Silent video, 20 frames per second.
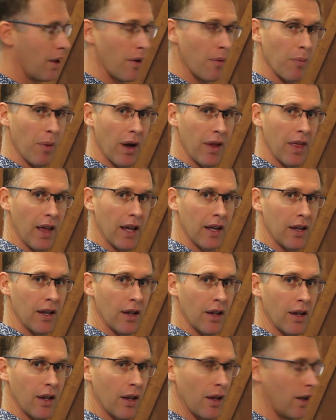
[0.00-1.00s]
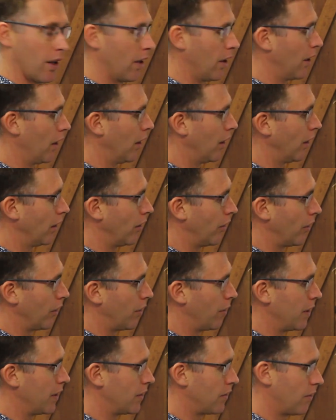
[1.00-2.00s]
by that little
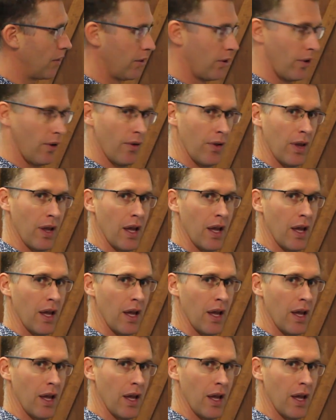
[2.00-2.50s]
green circle.